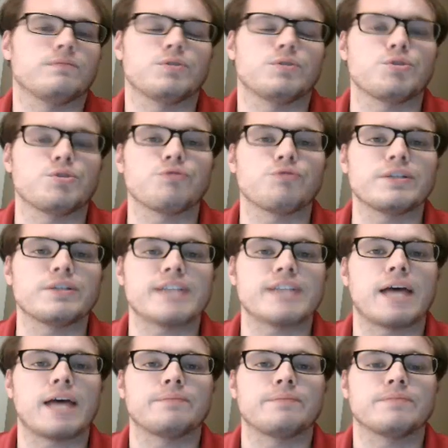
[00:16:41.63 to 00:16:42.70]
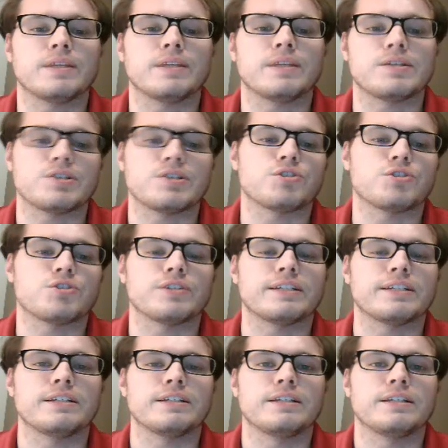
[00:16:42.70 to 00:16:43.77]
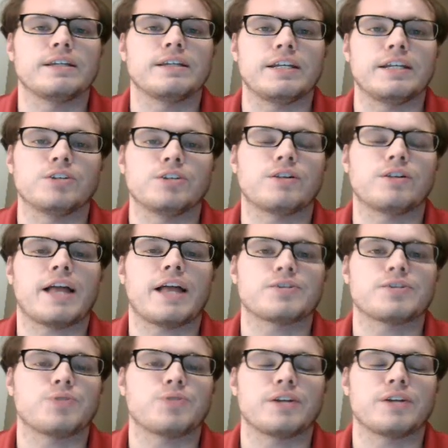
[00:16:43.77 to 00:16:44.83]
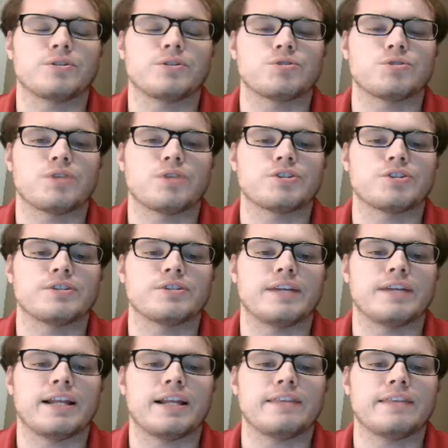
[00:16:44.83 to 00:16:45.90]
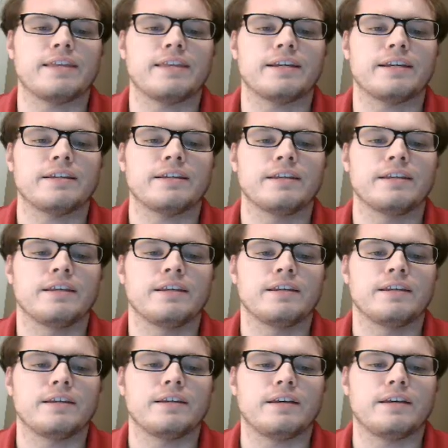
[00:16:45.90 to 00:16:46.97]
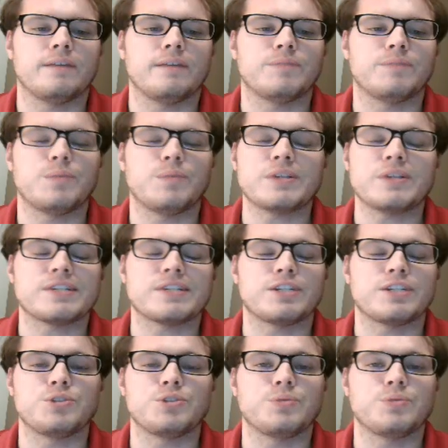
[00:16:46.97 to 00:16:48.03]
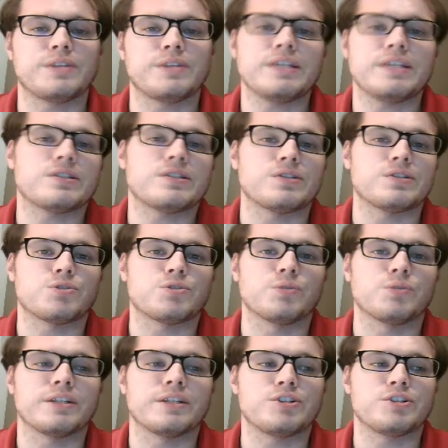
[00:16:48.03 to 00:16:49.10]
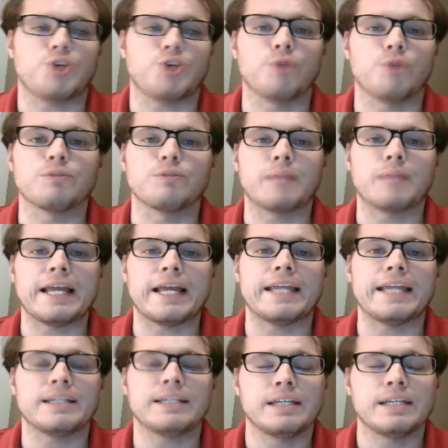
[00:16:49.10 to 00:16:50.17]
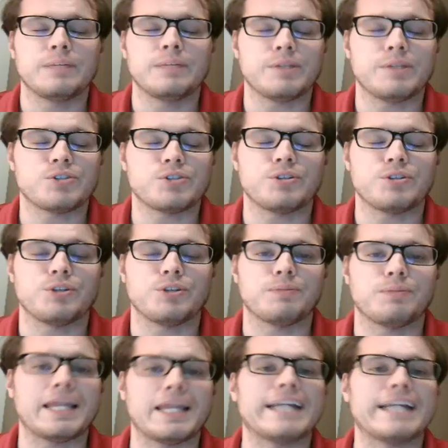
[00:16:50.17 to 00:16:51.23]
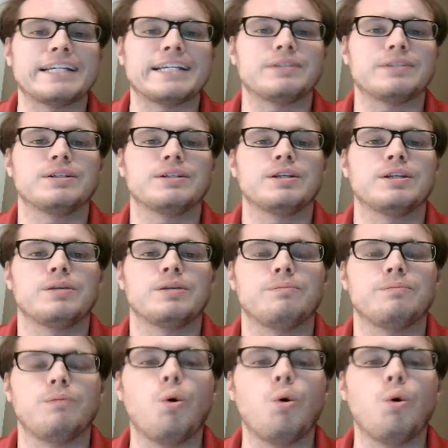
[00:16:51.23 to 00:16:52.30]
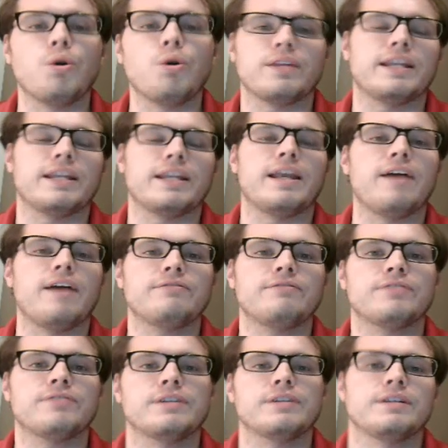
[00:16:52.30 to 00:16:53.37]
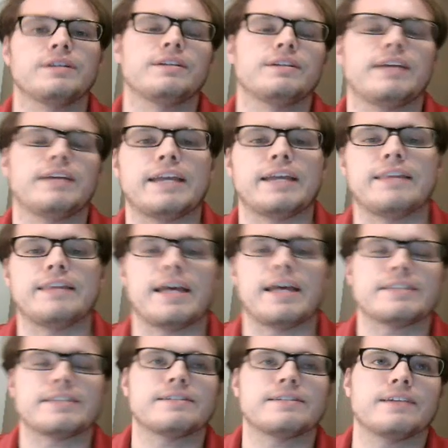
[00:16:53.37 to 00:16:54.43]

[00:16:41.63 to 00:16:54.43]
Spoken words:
free time essentially in your class throughout your instruction. And I think the best thing to do with this is to really just over plan. Make sure that you're planning more than enough, and that